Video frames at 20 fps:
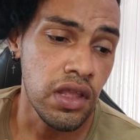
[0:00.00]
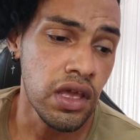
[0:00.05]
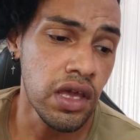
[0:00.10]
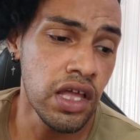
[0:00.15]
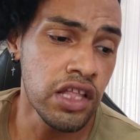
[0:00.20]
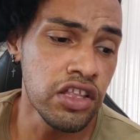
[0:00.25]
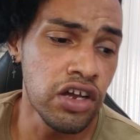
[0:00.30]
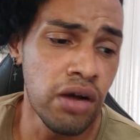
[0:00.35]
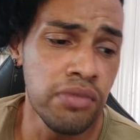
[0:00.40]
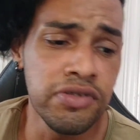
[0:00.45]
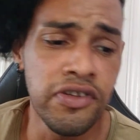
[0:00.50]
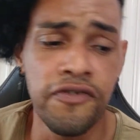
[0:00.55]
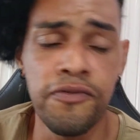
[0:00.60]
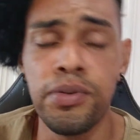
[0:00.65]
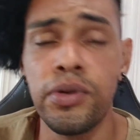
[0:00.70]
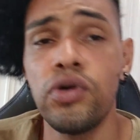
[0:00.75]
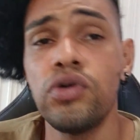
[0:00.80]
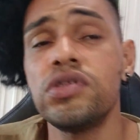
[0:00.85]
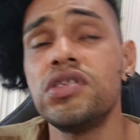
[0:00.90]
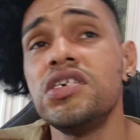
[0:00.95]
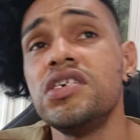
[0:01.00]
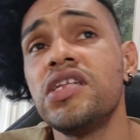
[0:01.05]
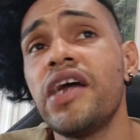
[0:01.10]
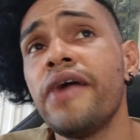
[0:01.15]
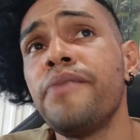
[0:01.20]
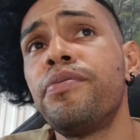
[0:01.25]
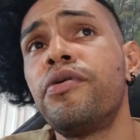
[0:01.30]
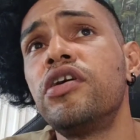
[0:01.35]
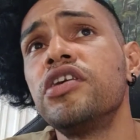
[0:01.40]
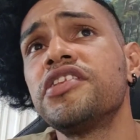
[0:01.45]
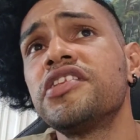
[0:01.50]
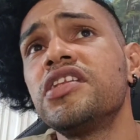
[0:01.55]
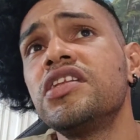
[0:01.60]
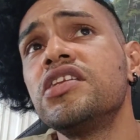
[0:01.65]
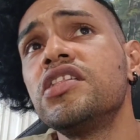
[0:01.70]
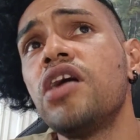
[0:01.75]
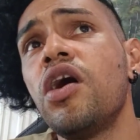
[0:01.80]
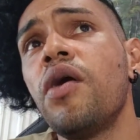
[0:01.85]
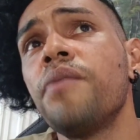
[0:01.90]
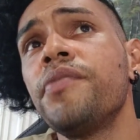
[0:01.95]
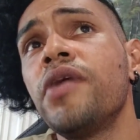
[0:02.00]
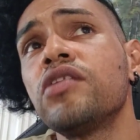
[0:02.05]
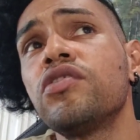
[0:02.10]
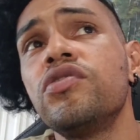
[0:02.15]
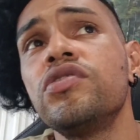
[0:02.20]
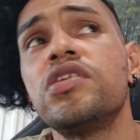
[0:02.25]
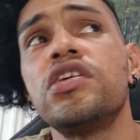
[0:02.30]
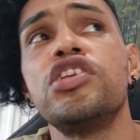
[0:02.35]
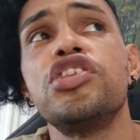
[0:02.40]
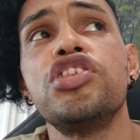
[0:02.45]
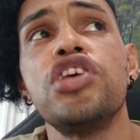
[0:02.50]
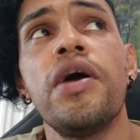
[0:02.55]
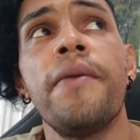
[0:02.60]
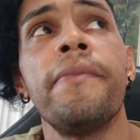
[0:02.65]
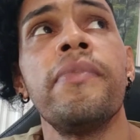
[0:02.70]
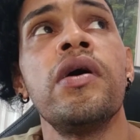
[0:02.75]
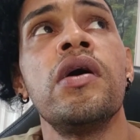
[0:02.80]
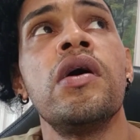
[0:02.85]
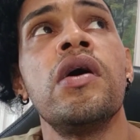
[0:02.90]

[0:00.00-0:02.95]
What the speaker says: In terms of protein, I personally now I'm not going to the gym,